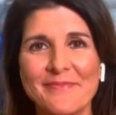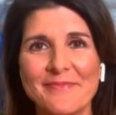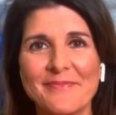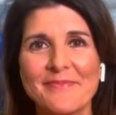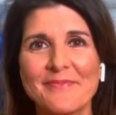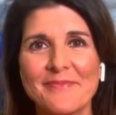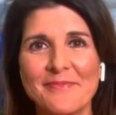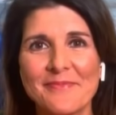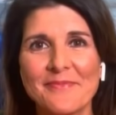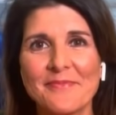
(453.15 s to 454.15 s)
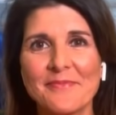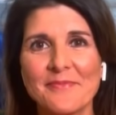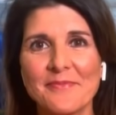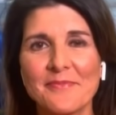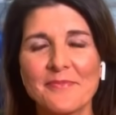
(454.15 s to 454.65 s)

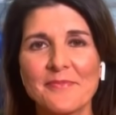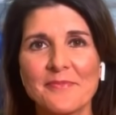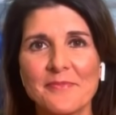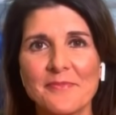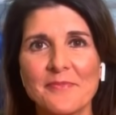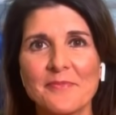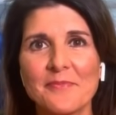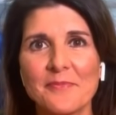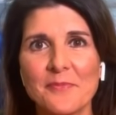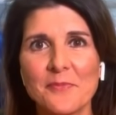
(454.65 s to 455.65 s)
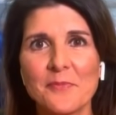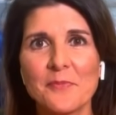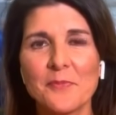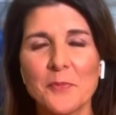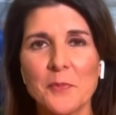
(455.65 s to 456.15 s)

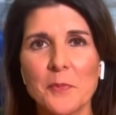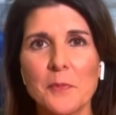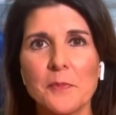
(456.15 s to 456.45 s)
No words are spoken by the person on screen.